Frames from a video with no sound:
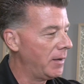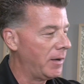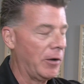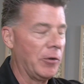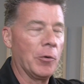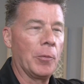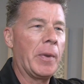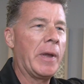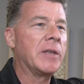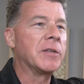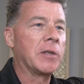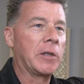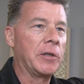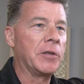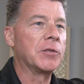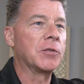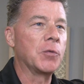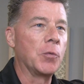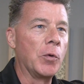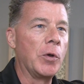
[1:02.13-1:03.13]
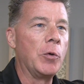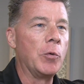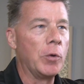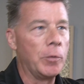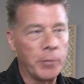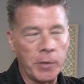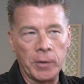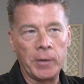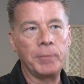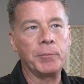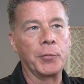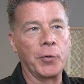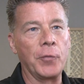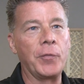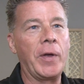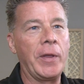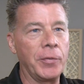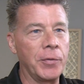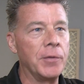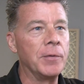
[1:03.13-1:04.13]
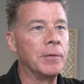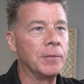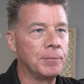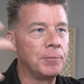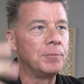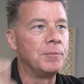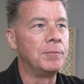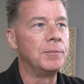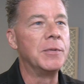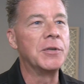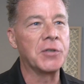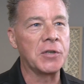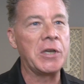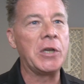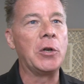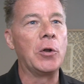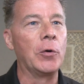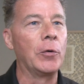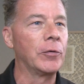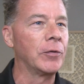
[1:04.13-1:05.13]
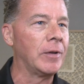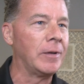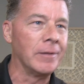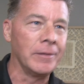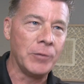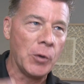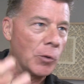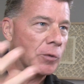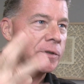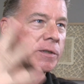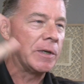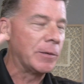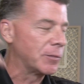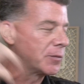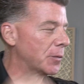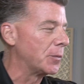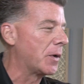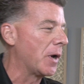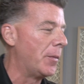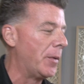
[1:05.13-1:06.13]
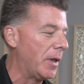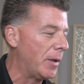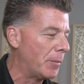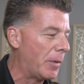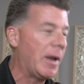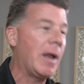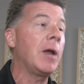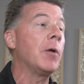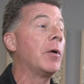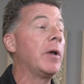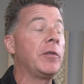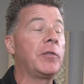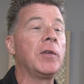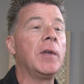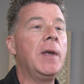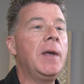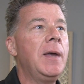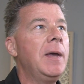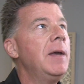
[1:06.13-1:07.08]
And they're basically a screen room to prevent the mosquitoes and no-see-ums from coming in. But anyways,